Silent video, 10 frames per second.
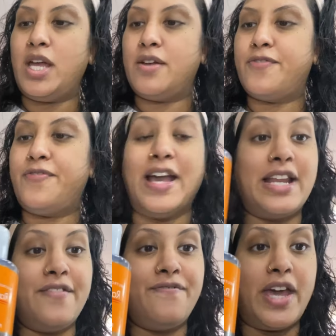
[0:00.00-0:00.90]
Fight
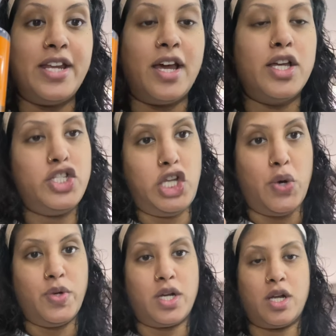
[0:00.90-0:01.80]
and Fade
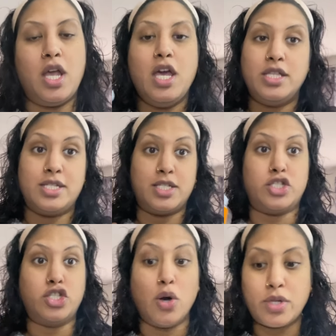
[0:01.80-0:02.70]
Toner. This is
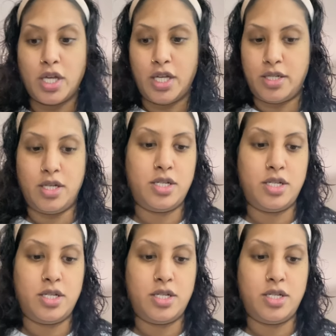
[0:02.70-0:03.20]
so good.